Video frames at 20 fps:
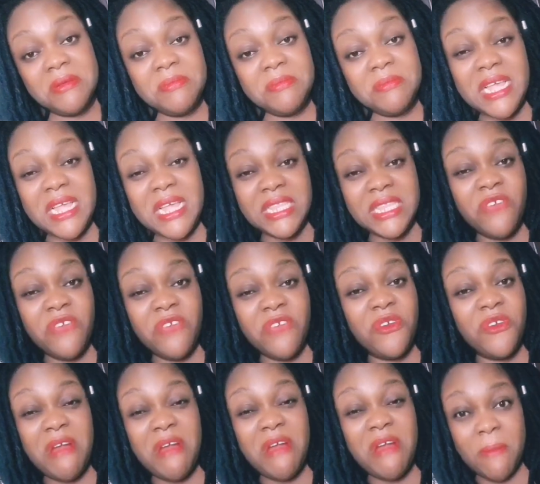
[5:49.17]
Please, if
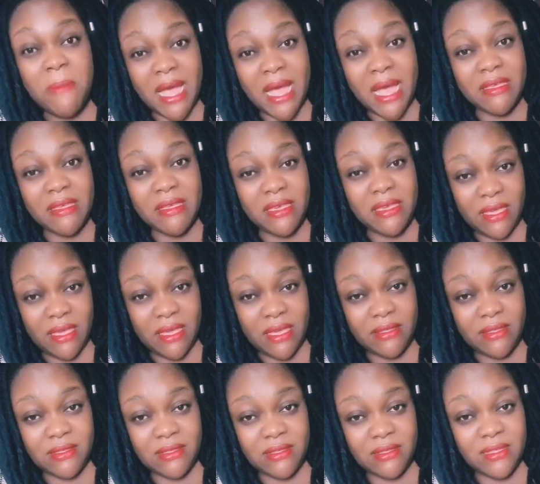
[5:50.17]
you're a man here,
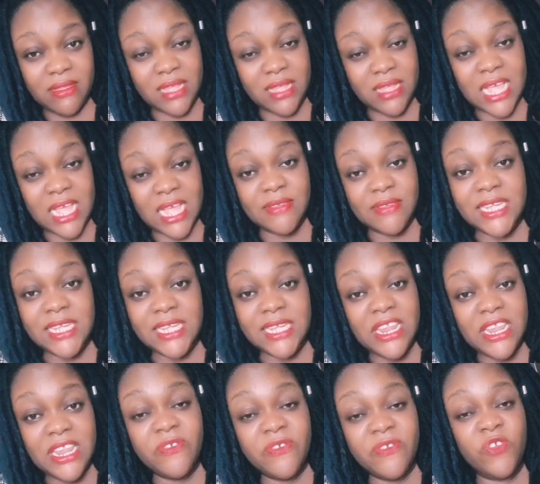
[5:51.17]

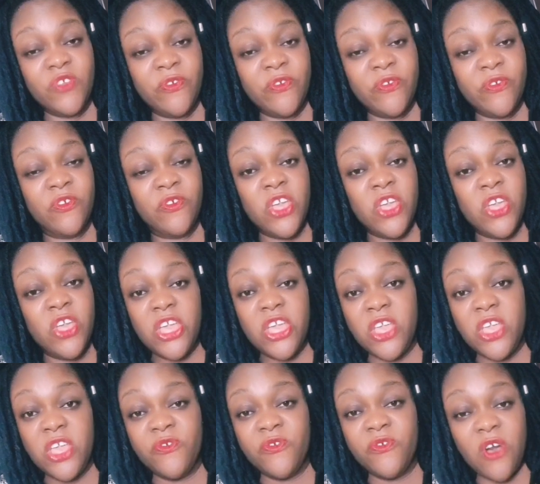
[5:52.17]
especially if
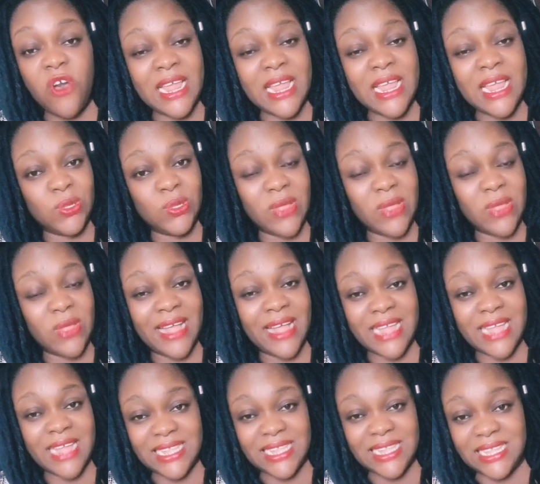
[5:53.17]
God
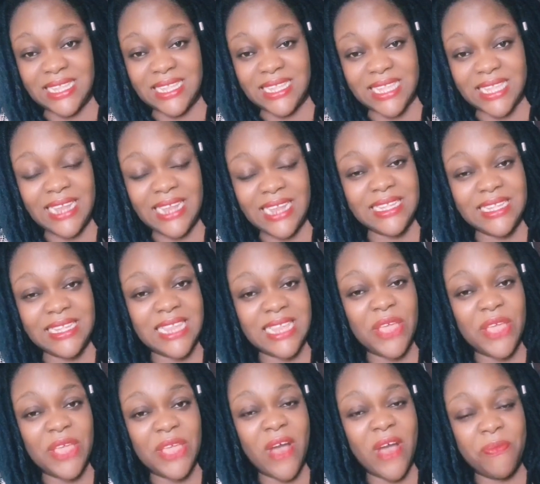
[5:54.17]
has designed it
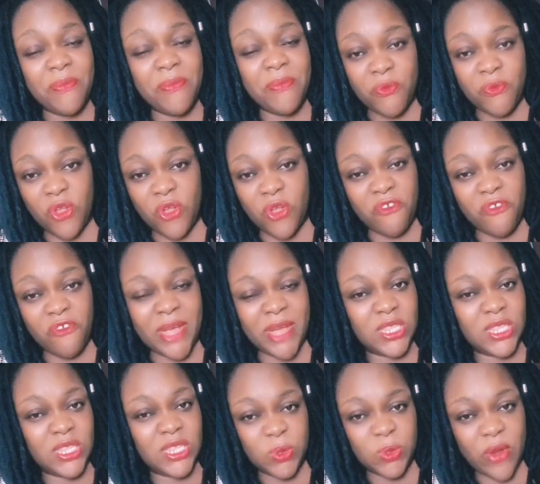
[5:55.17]
that you are one of my
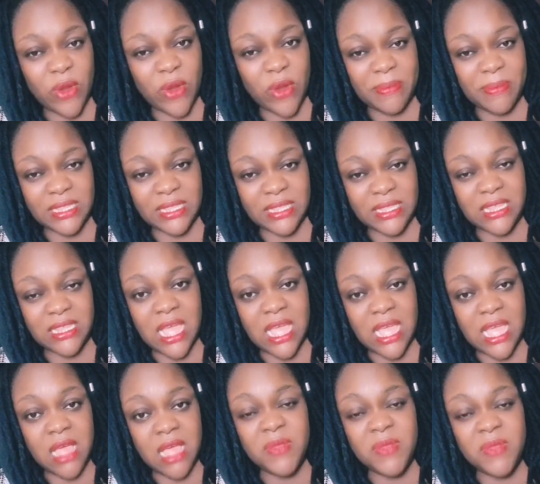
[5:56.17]
subscribers,
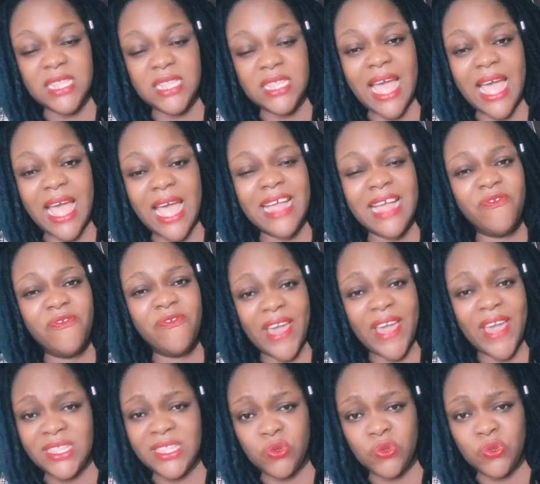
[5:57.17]
please, I
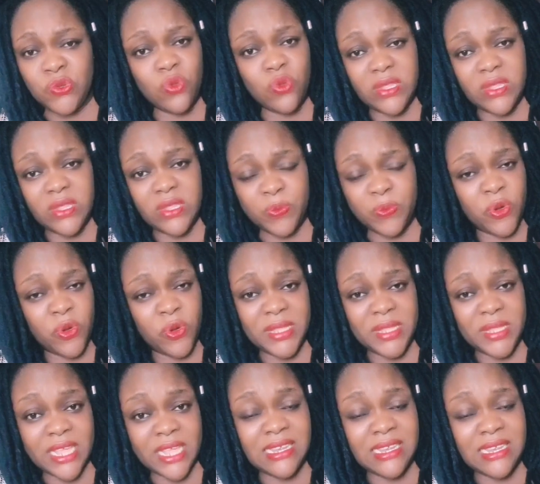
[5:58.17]
advise you don't
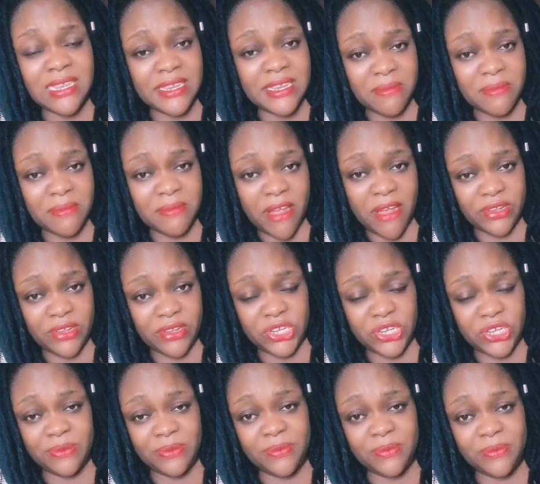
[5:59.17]
promise any lady
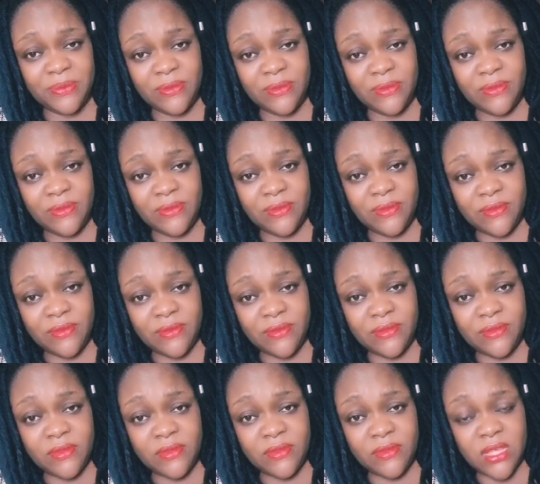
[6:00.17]
marriage.
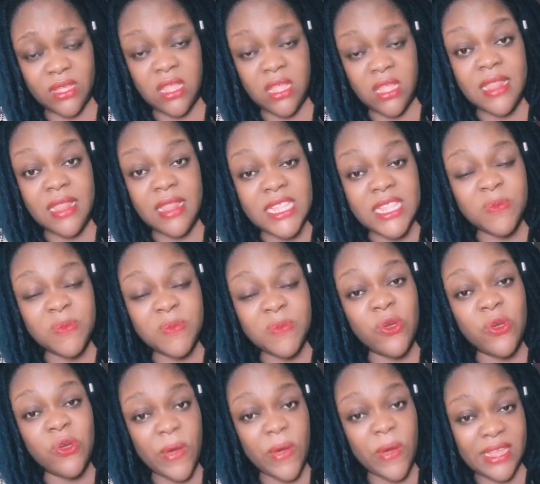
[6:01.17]
Let's be
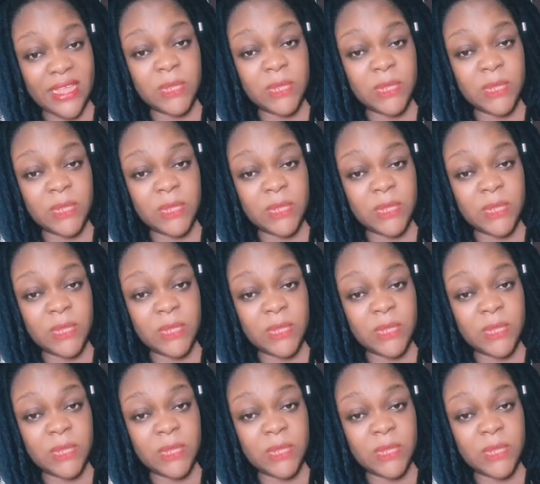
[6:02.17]
going is